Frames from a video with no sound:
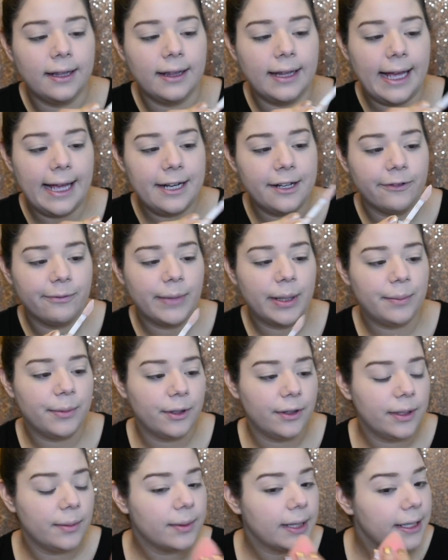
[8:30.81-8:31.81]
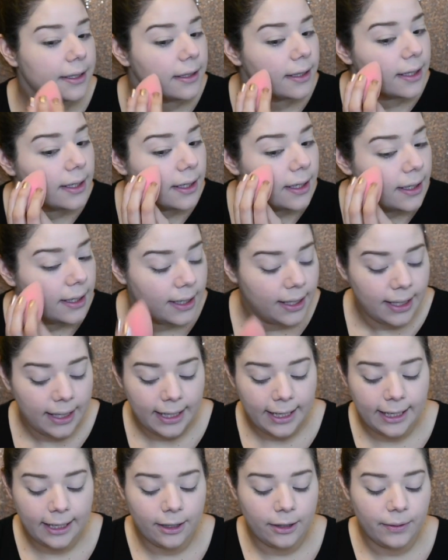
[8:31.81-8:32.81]
end of my beauty blender
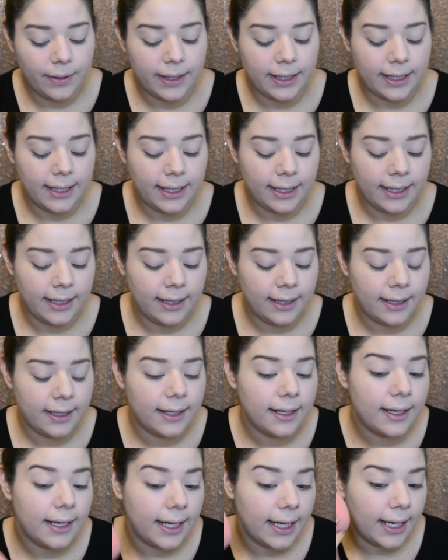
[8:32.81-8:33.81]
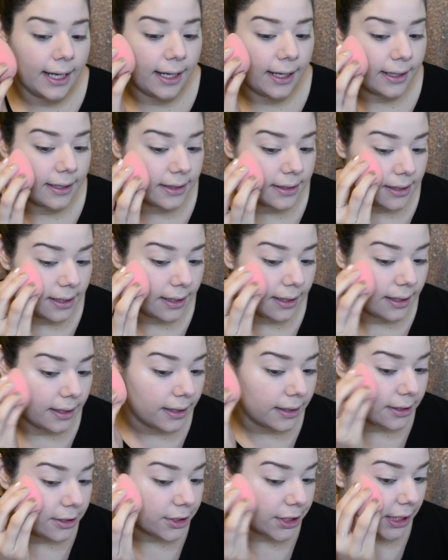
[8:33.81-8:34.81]
and going in and
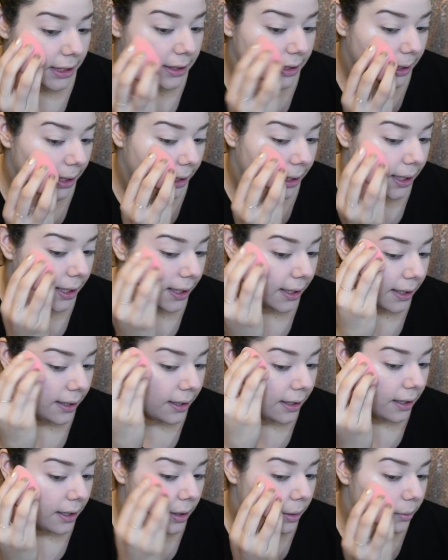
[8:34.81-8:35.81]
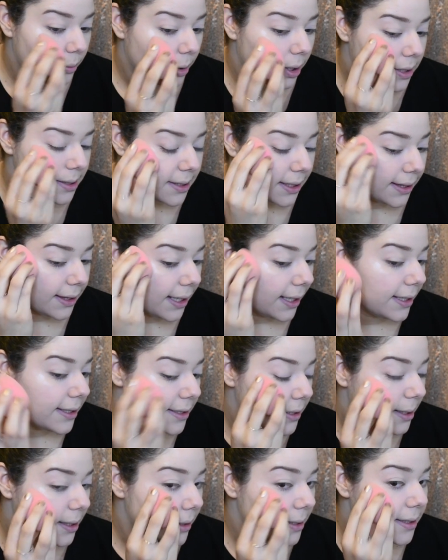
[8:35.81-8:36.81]
gently pressing that
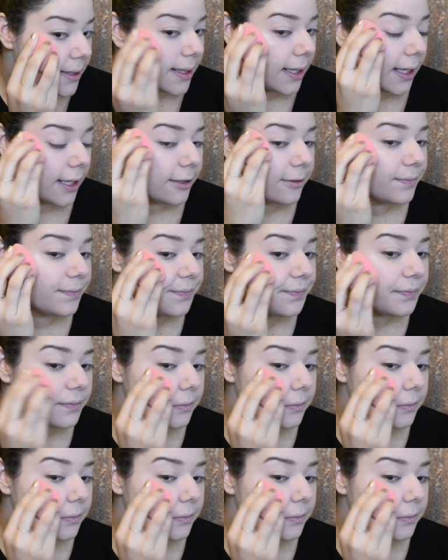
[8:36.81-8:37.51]
into the skin.